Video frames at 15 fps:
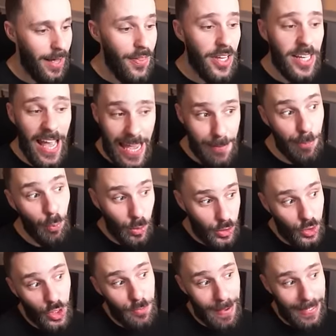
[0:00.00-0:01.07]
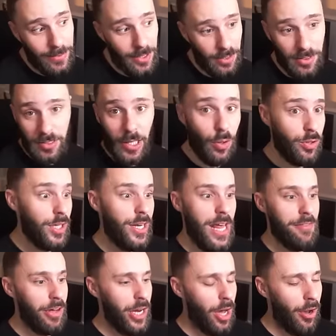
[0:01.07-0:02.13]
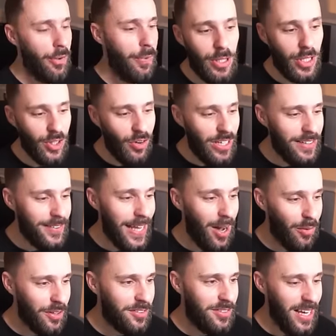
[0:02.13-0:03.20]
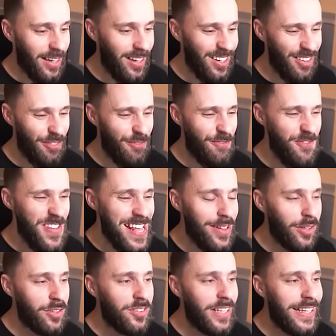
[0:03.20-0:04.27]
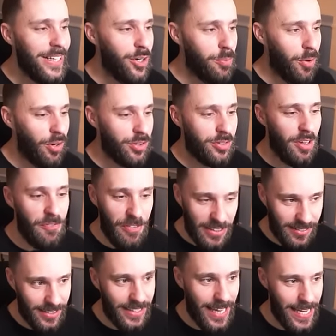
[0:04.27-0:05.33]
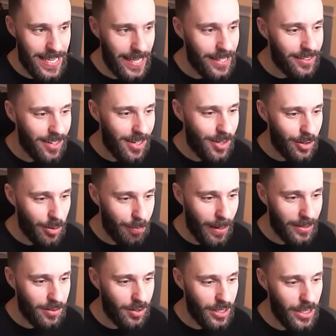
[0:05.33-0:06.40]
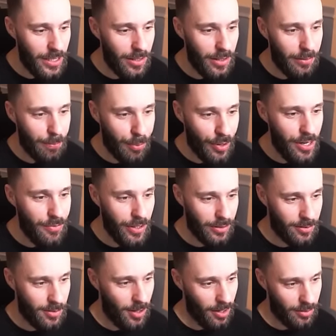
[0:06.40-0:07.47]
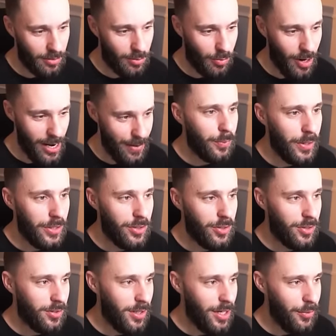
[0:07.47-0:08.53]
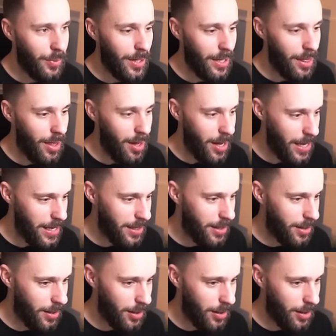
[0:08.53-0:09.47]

And the cape, which could matter still. You never know. But you can already tell this deck kind of feels a little more sophisticated compared to the previous tusks, right? Which is kind of what I like.